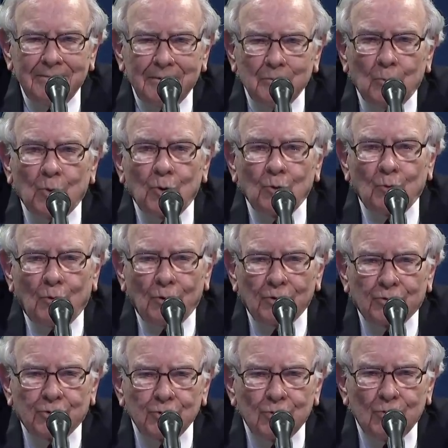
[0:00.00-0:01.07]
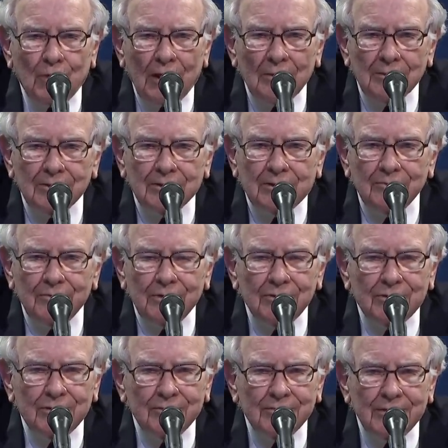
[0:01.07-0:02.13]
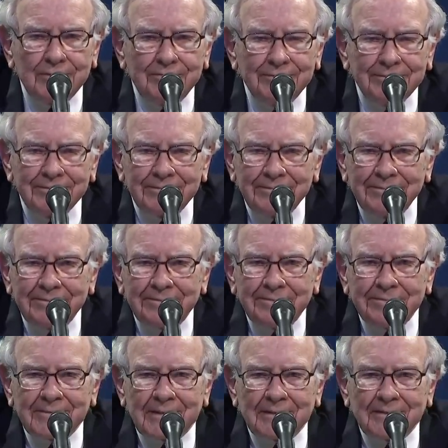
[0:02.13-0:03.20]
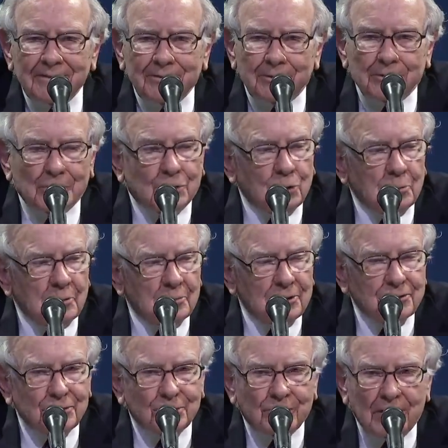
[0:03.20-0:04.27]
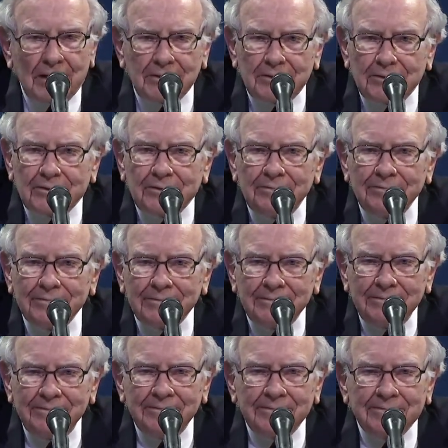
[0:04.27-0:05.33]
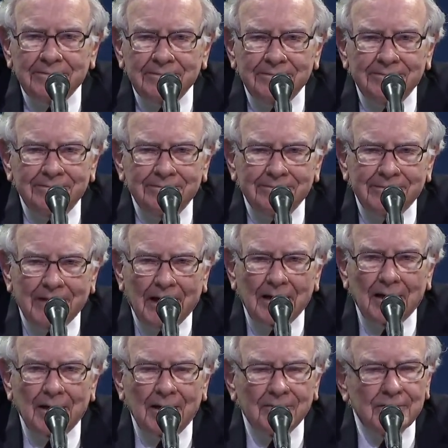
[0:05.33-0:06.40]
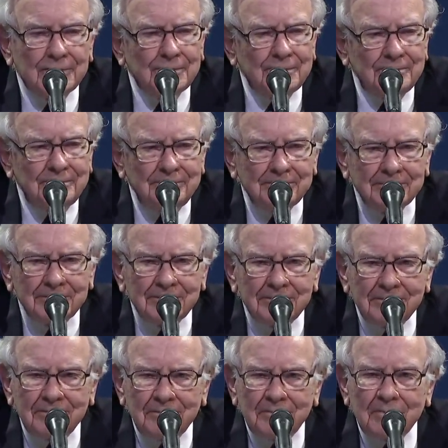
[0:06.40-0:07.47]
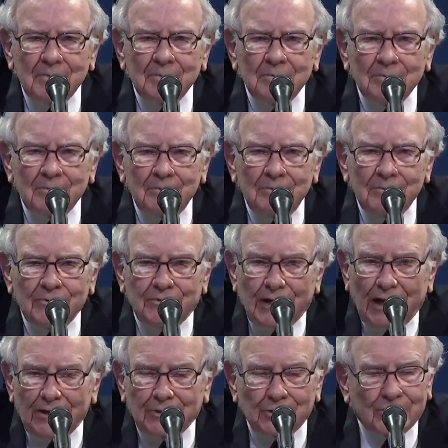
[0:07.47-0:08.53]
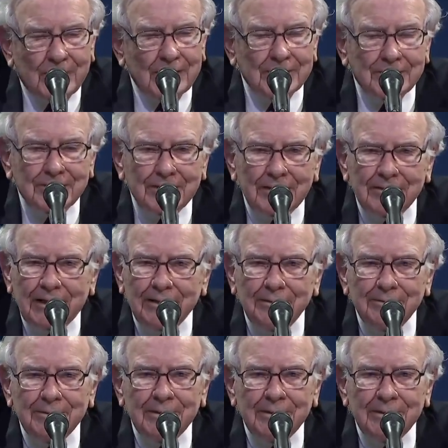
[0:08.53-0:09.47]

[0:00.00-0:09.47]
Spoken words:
in World War II. I was convinced of it during the Cuban Missile Crisis, 9/11, the financial crisis, that